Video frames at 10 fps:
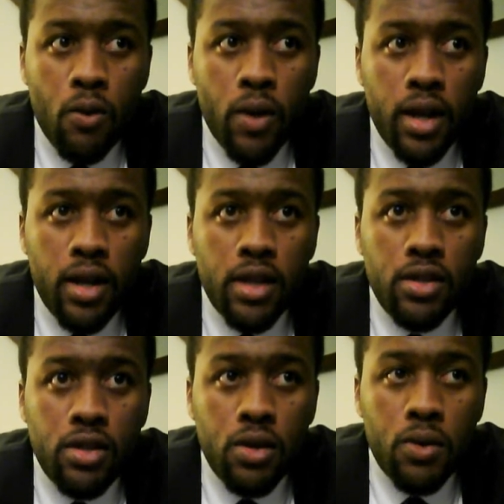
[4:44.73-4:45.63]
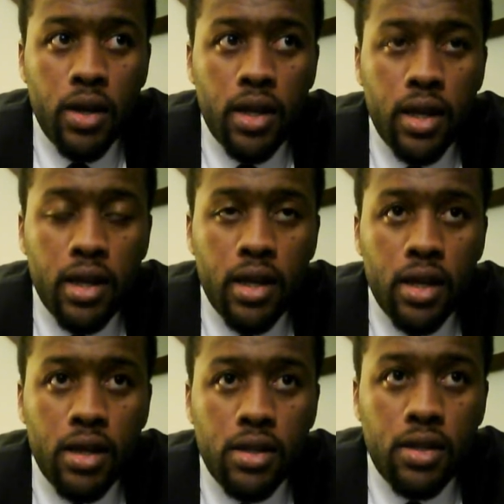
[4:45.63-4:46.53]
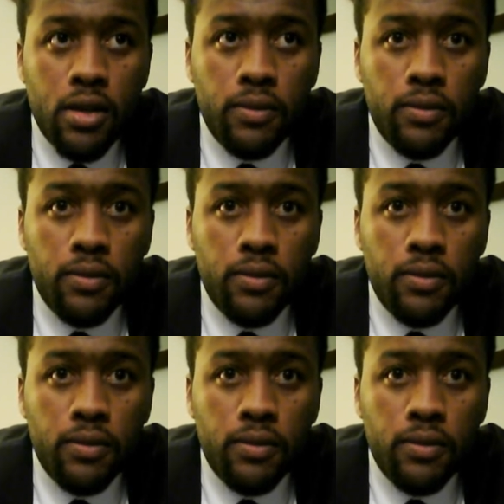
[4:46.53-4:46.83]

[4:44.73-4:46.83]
what it is doing is